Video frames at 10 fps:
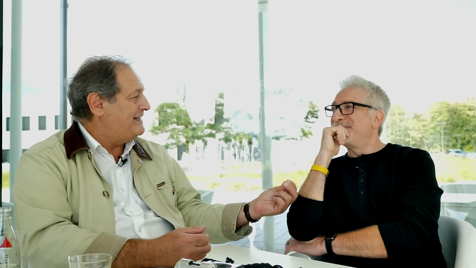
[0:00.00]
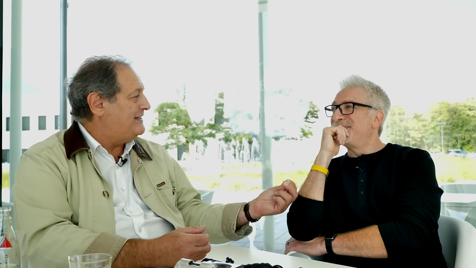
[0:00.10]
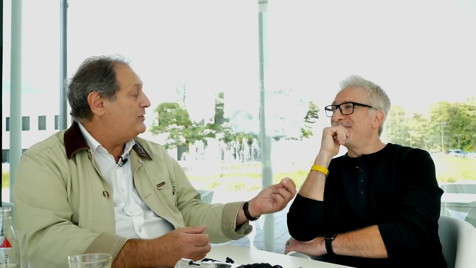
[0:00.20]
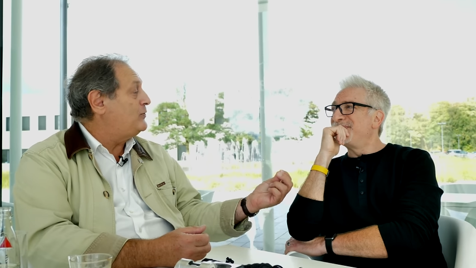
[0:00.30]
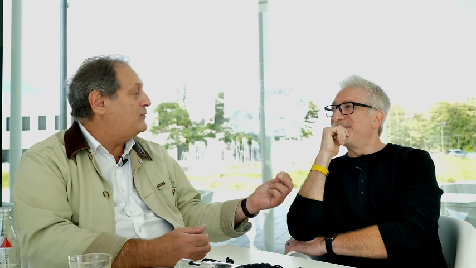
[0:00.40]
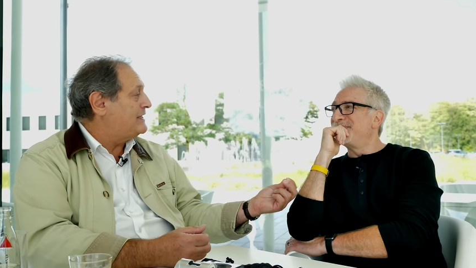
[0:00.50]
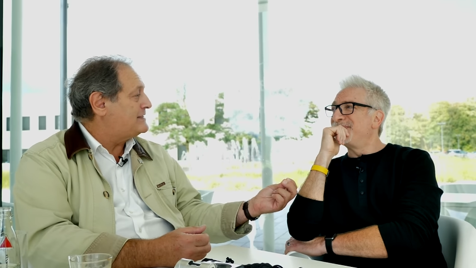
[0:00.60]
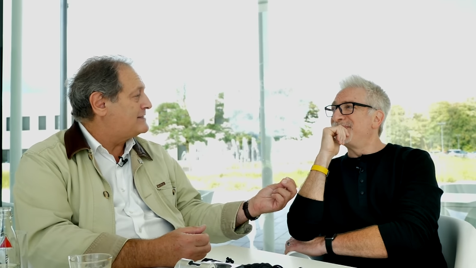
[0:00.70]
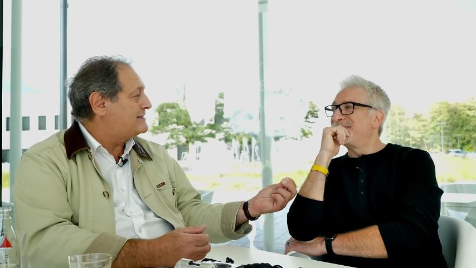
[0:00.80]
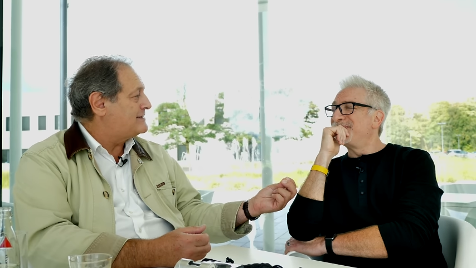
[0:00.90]
Speaker 1: In the
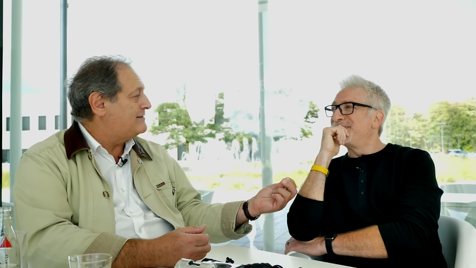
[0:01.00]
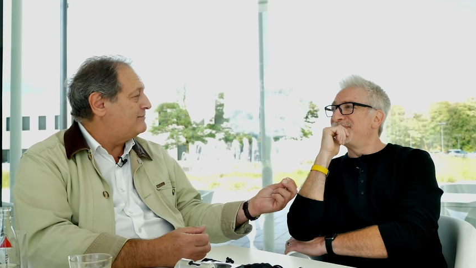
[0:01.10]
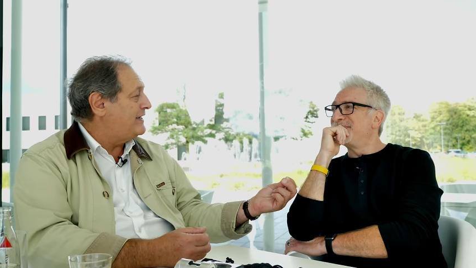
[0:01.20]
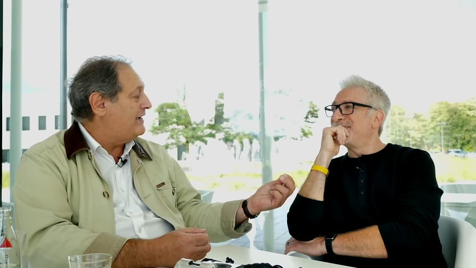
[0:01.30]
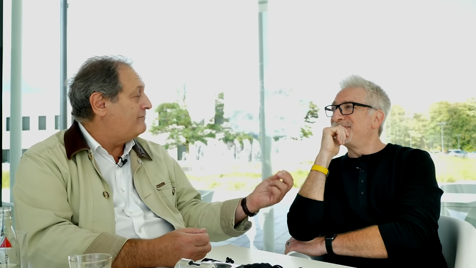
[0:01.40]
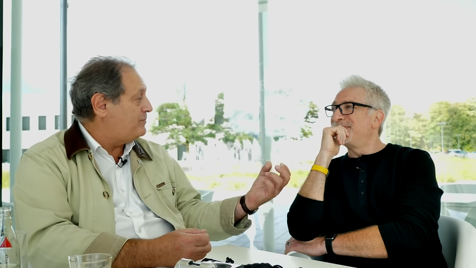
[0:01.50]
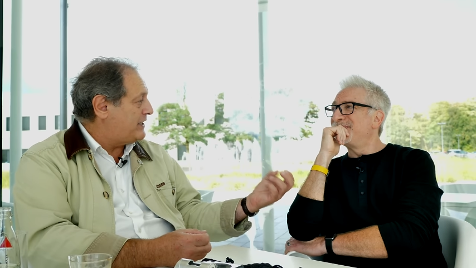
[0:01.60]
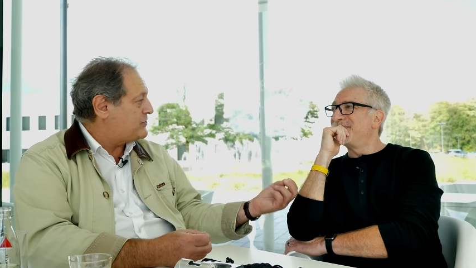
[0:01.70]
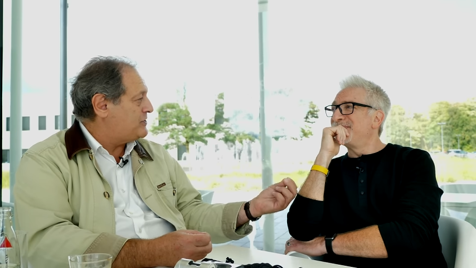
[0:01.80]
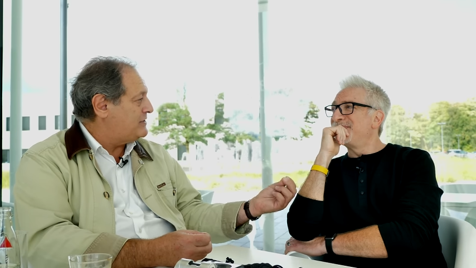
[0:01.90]
US, we have
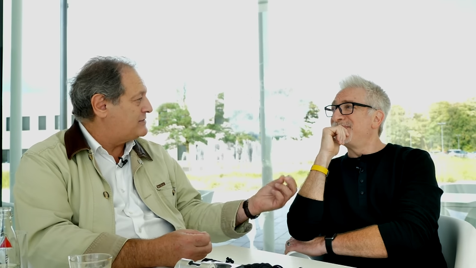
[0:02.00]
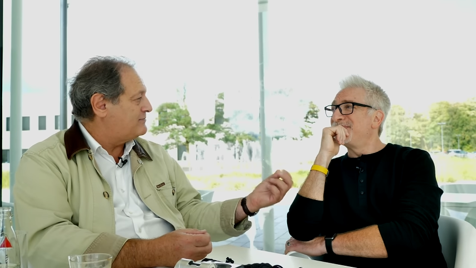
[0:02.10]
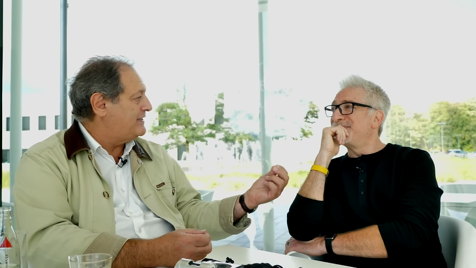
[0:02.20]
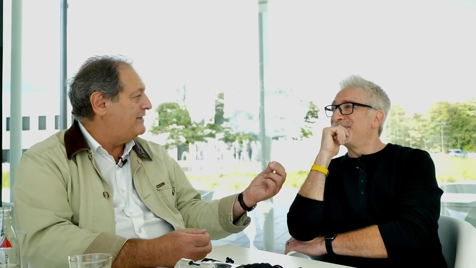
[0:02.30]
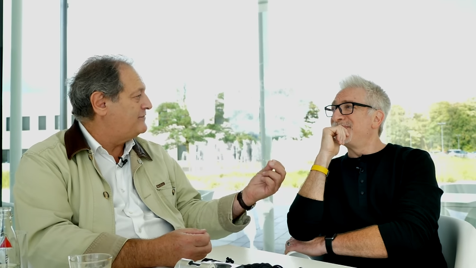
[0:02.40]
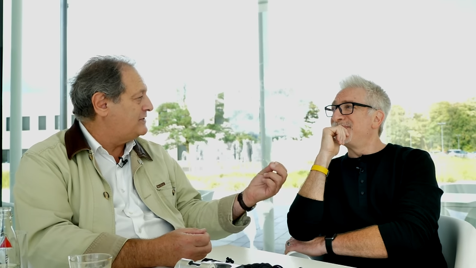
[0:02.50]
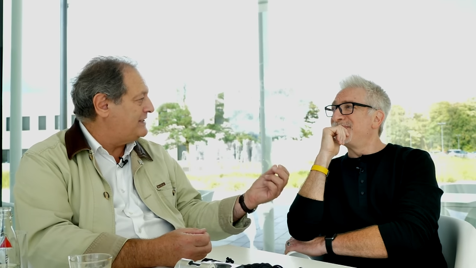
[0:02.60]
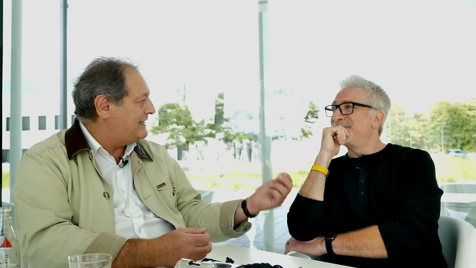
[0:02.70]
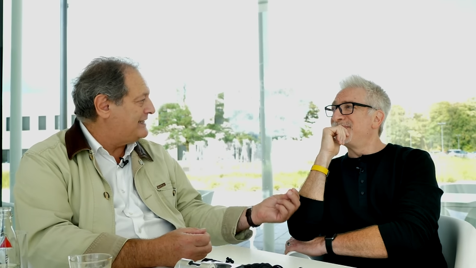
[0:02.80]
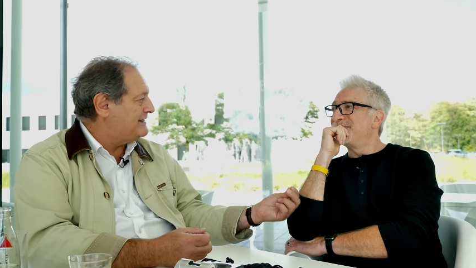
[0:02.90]
pictures, we have the
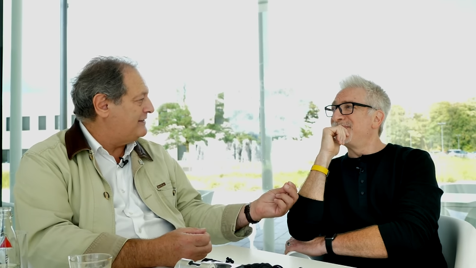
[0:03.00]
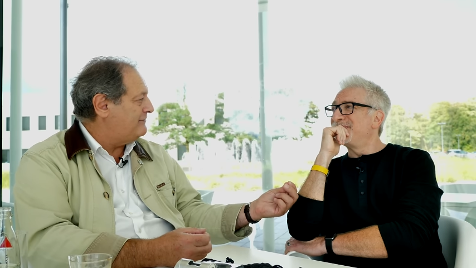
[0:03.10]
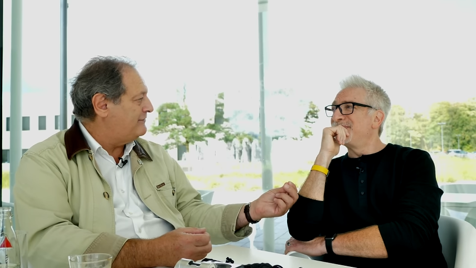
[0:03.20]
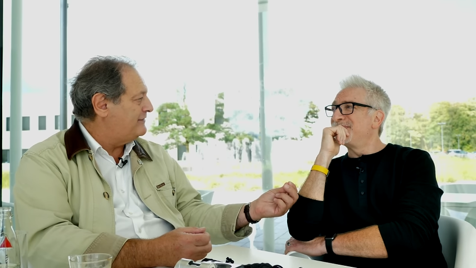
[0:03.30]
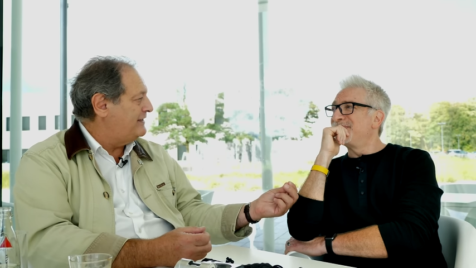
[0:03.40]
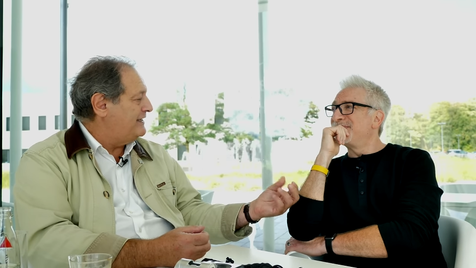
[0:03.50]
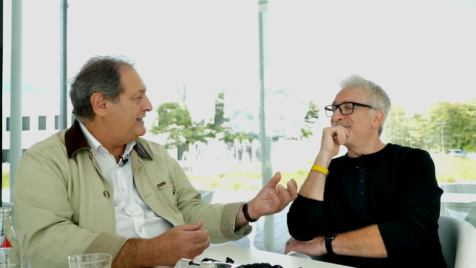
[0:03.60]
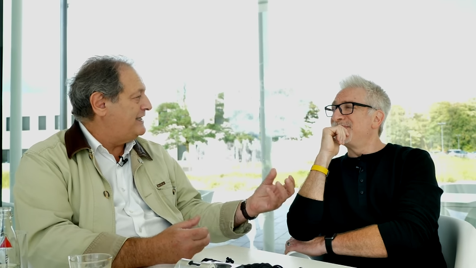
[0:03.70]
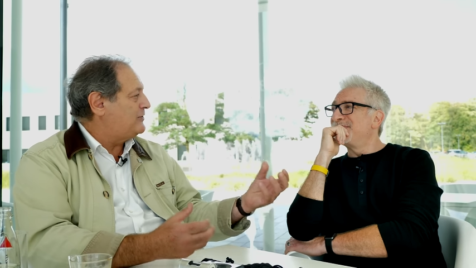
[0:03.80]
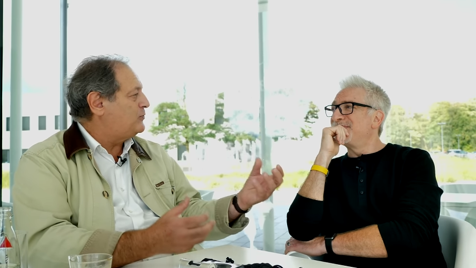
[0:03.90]
negative.
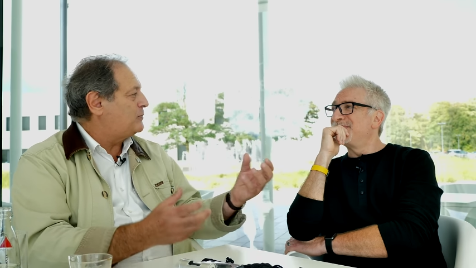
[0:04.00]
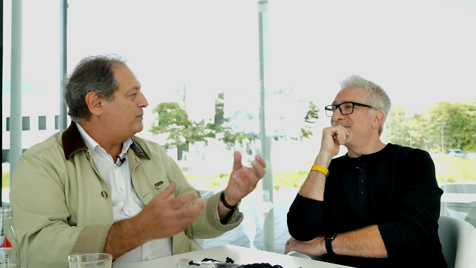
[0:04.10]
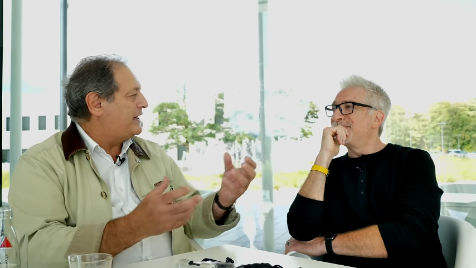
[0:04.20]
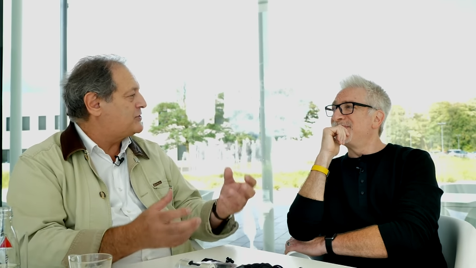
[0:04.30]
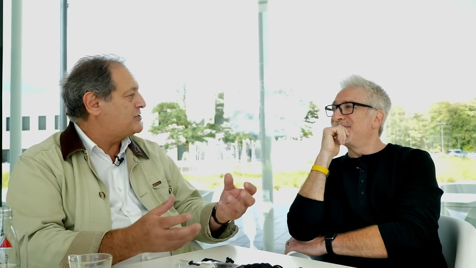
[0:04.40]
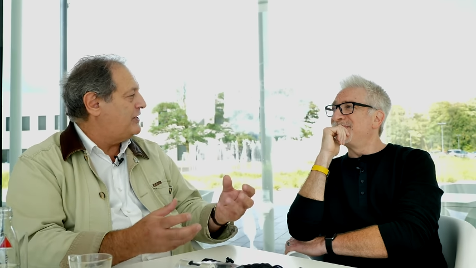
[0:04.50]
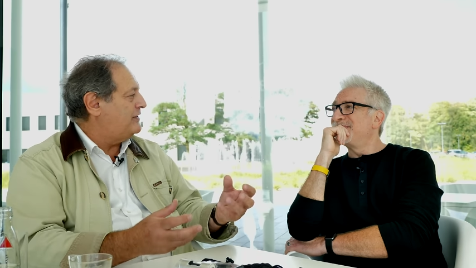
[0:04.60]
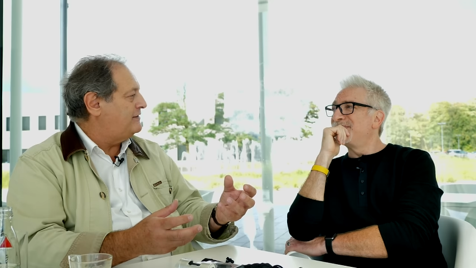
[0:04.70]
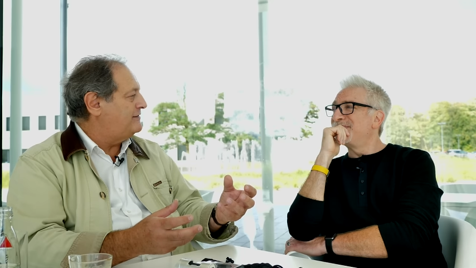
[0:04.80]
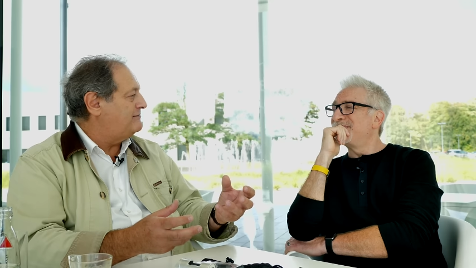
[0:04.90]
He took picture
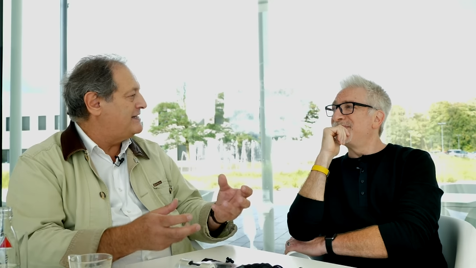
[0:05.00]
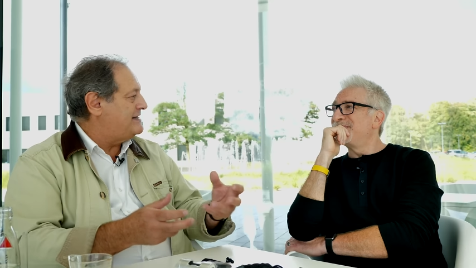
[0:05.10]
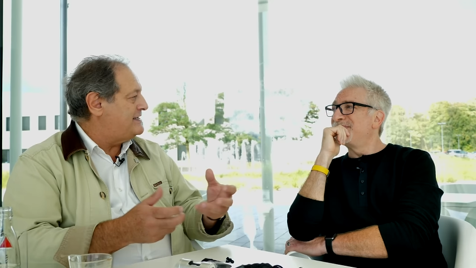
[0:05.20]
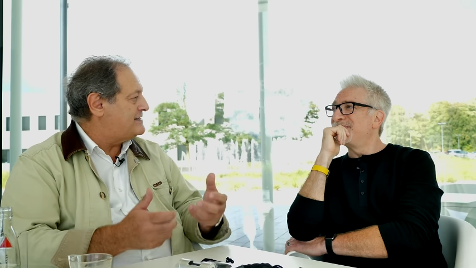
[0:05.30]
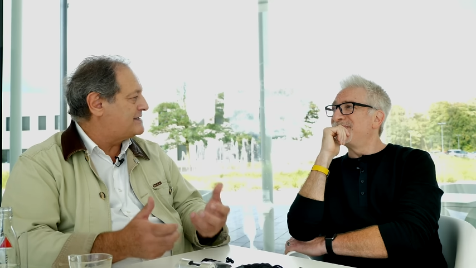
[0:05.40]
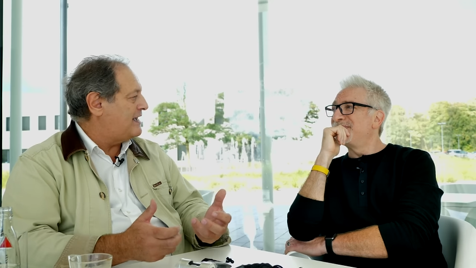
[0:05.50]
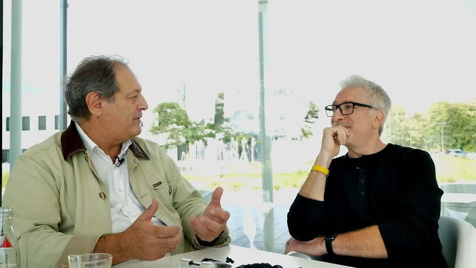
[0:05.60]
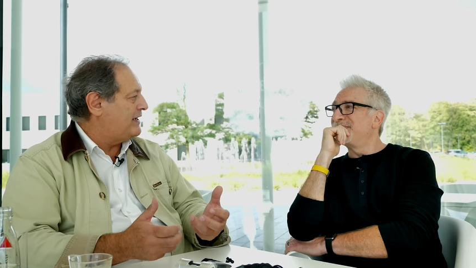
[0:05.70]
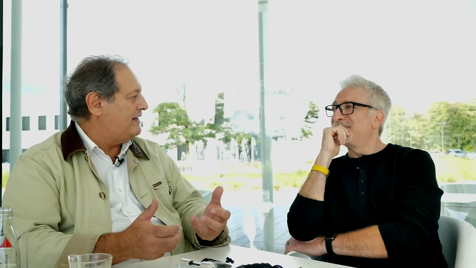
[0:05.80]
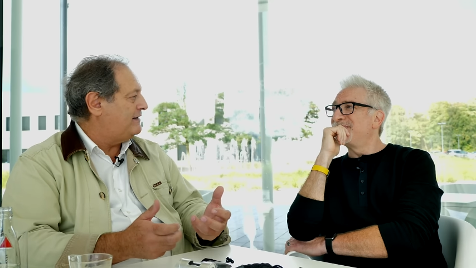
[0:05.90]
with this
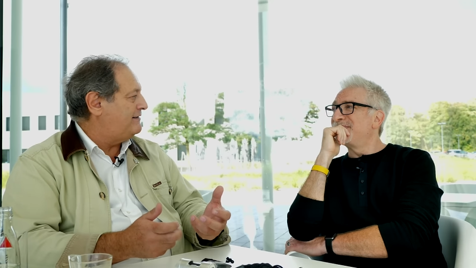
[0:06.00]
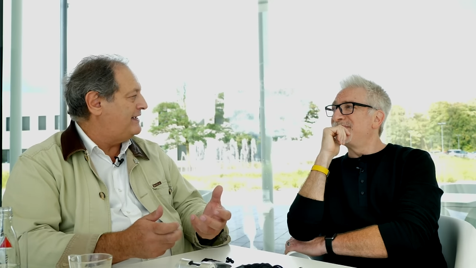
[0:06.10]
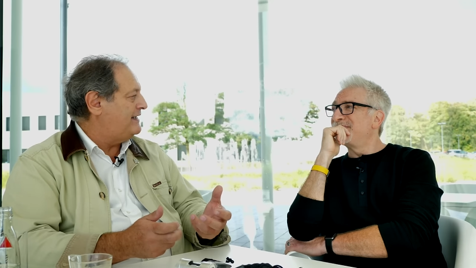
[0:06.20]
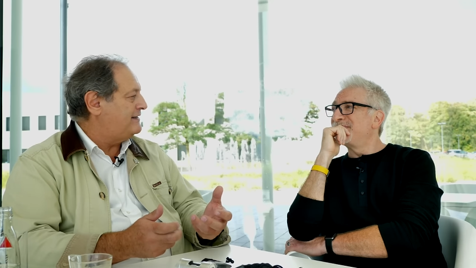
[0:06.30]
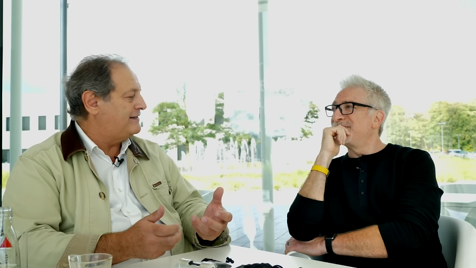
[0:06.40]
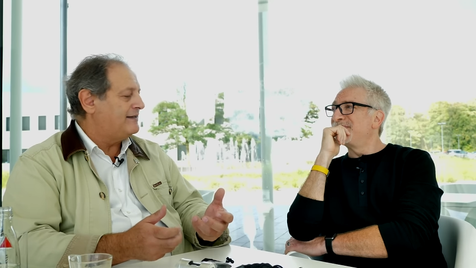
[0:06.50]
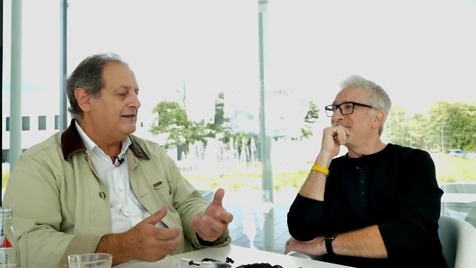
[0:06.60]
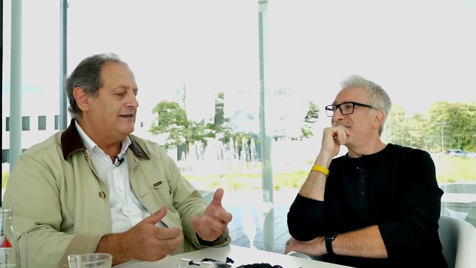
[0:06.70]
camera, and